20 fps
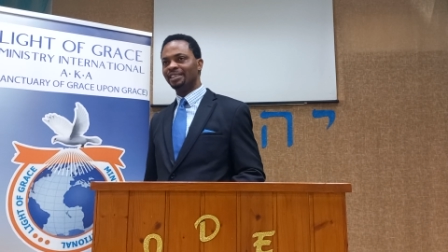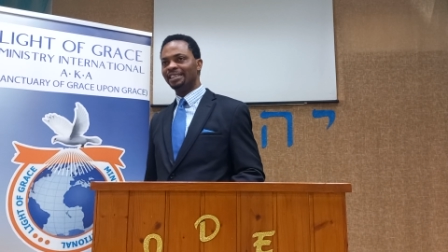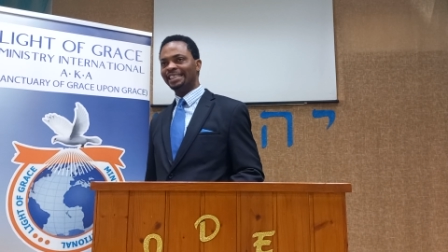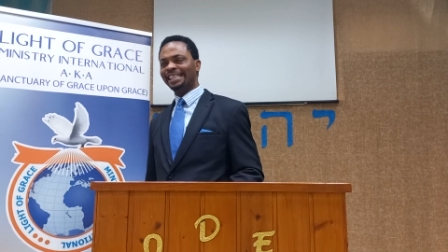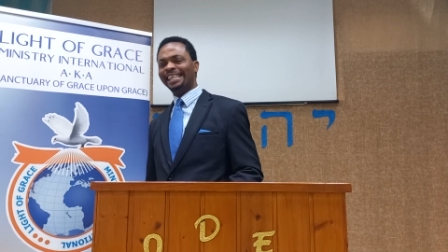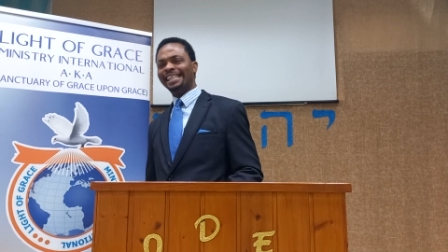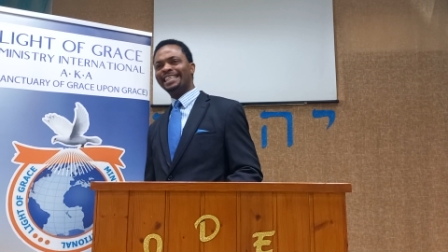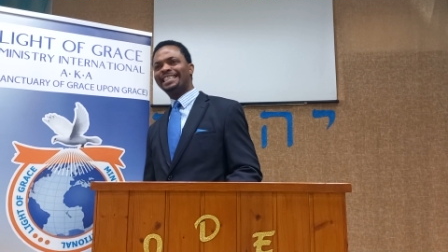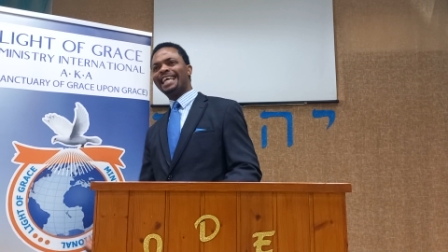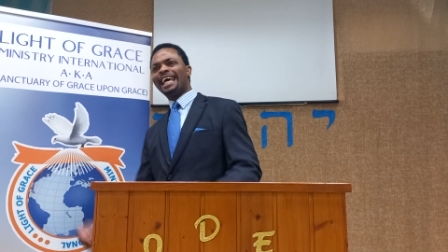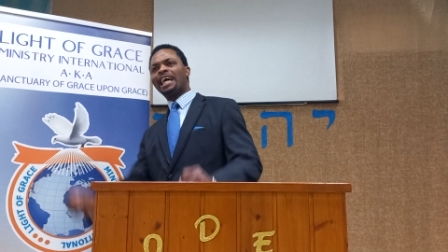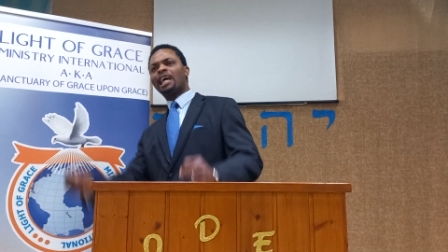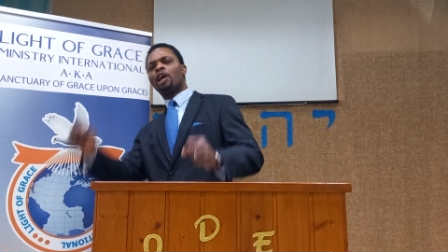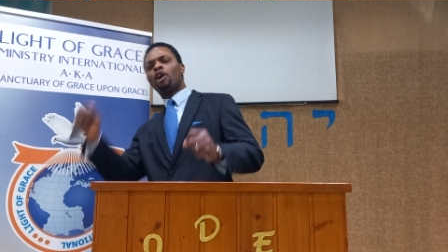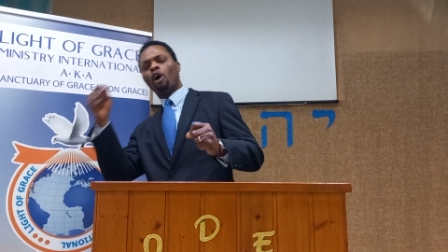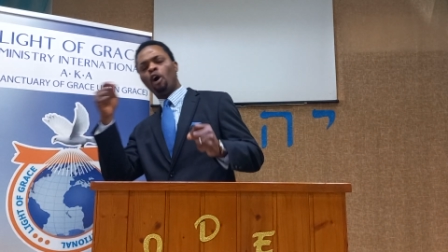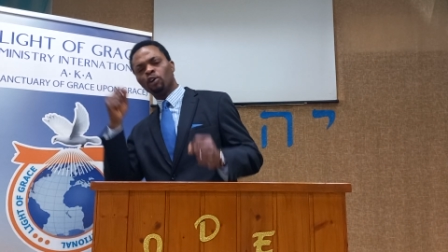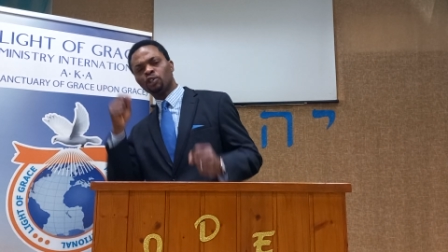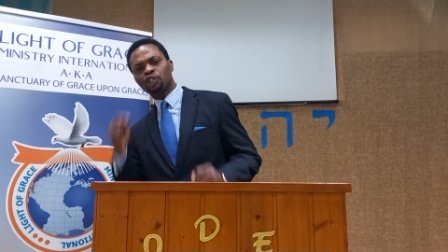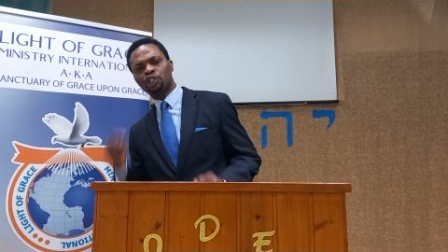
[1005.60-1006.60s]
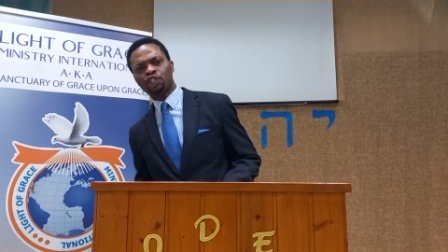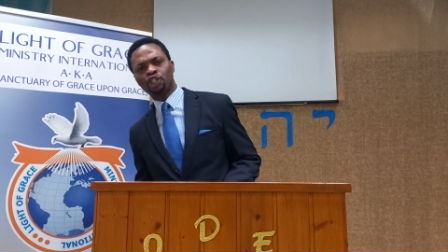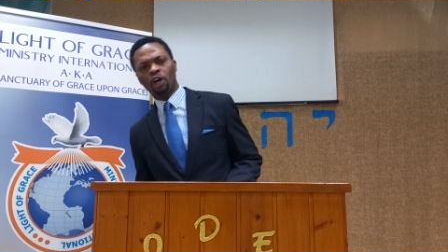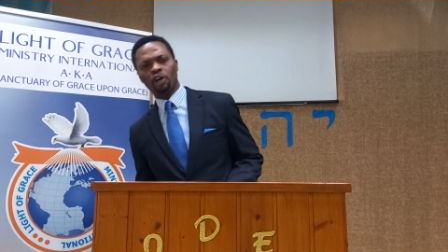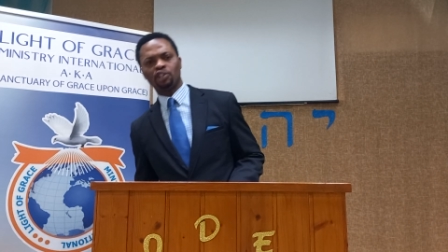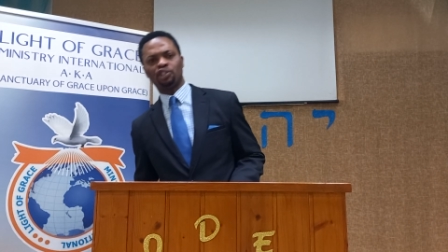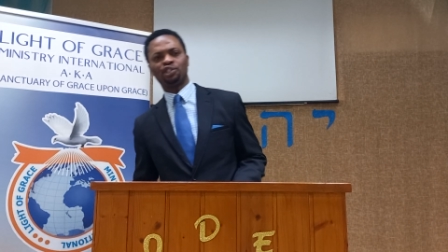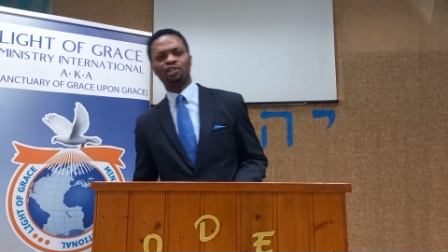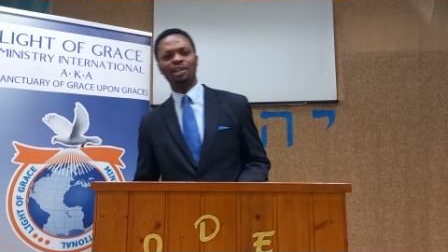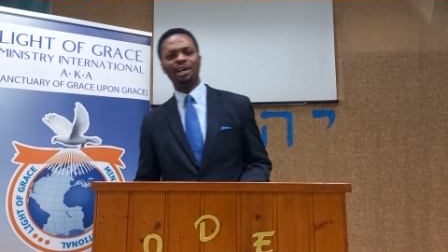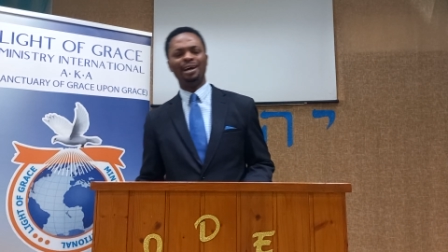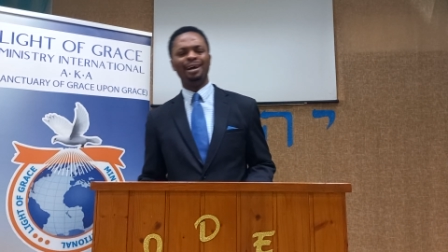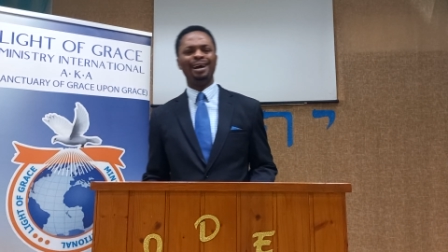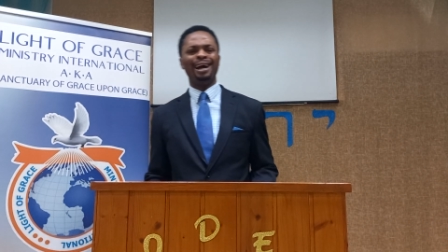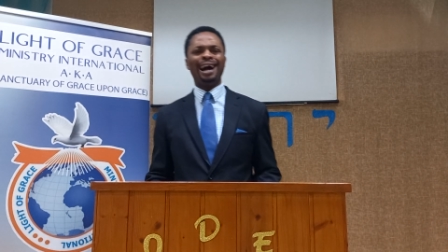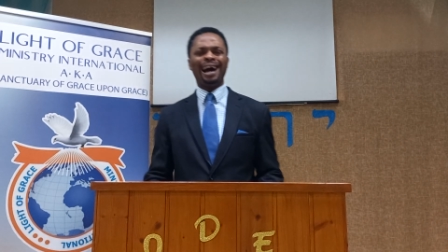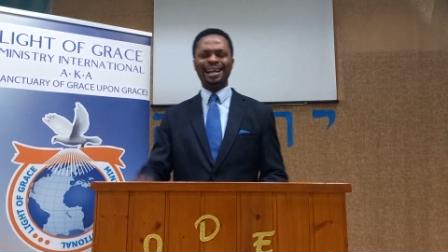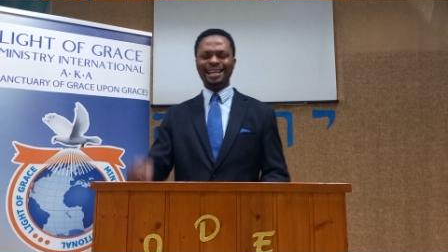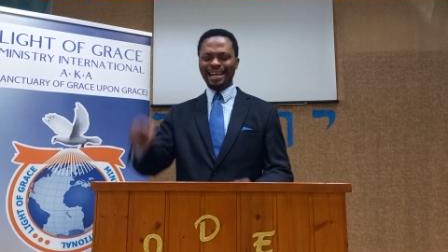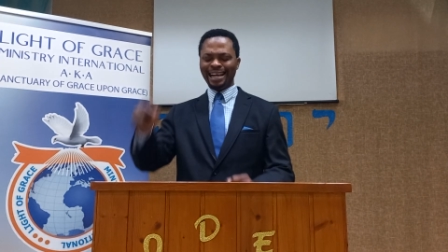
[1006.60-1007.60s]
It is a conscious
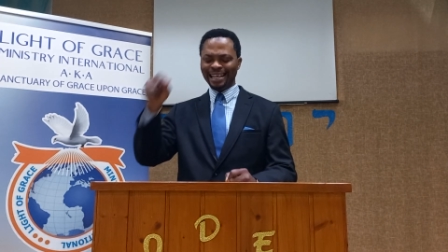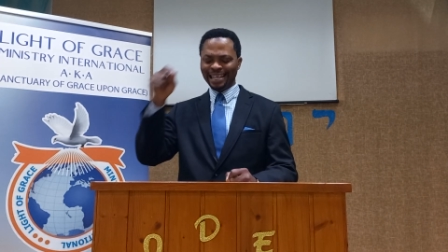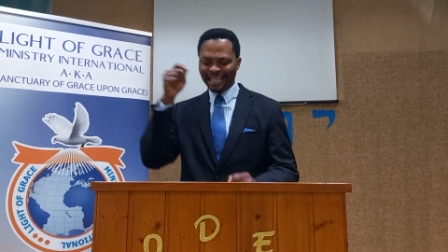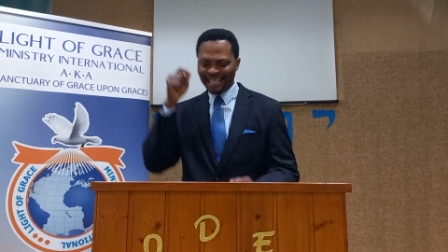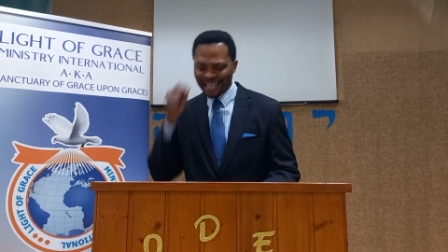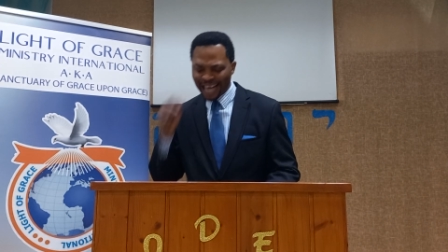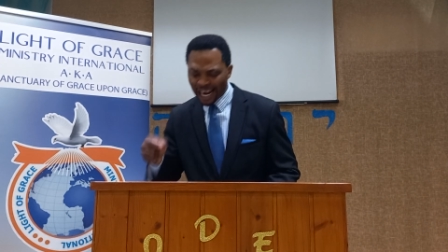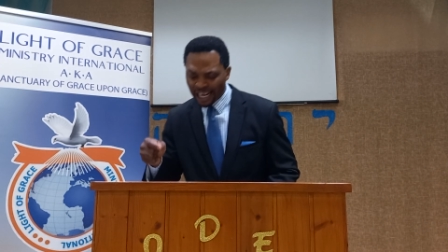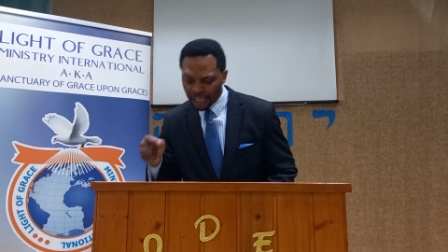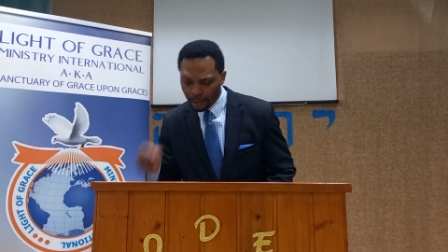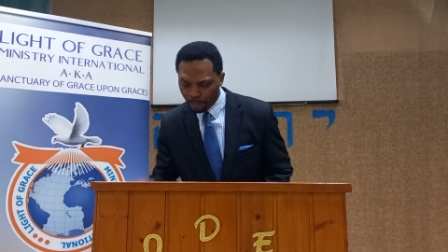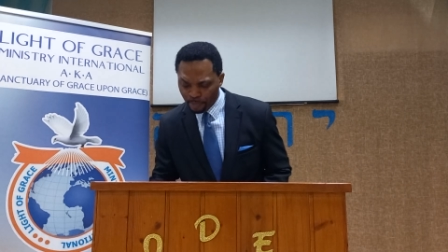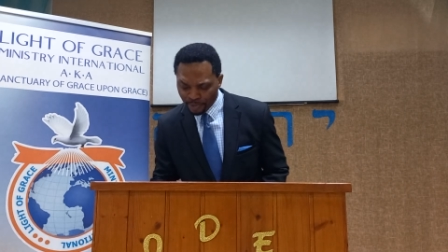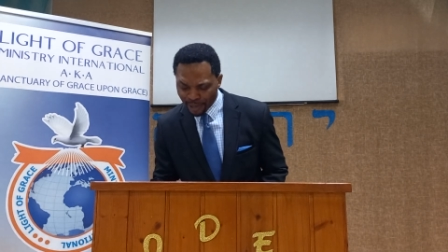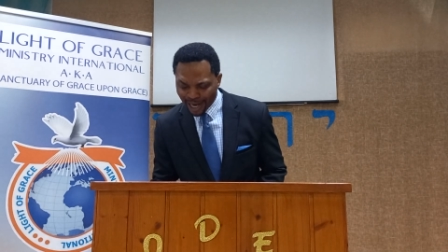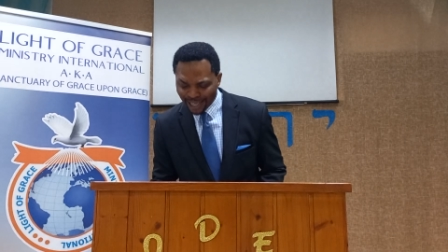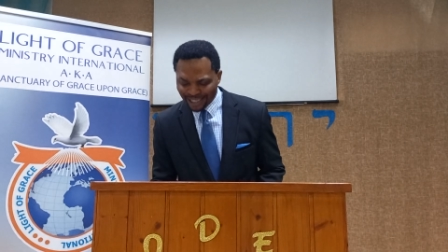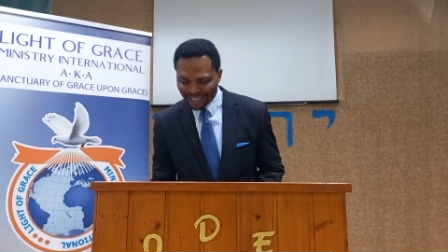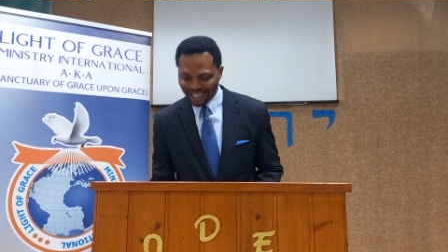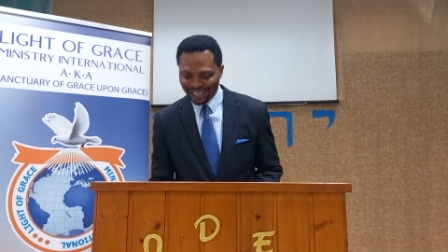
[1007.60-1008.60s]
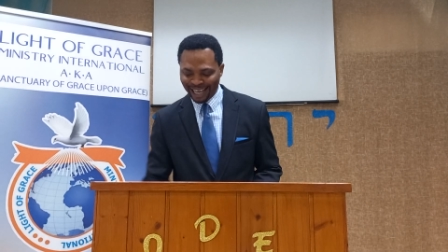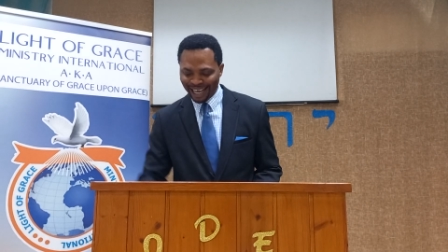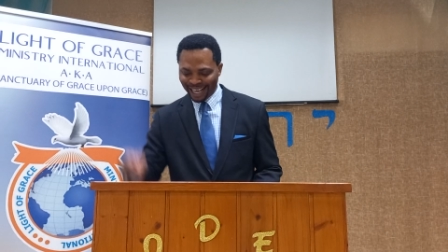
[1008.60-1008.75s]
and a deliberate